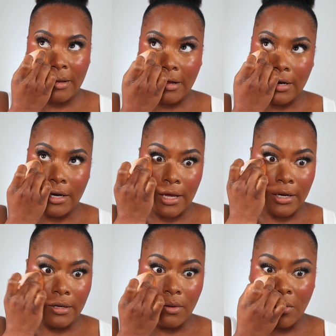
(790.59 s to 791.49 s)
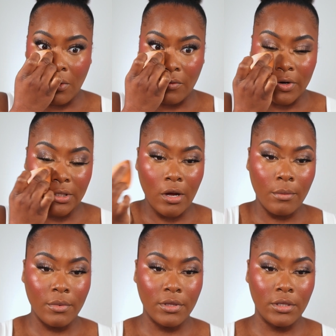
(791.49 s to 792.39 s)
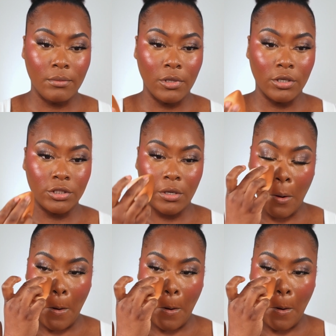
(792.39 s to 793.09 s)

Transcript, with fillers: and lightly go over top the blush.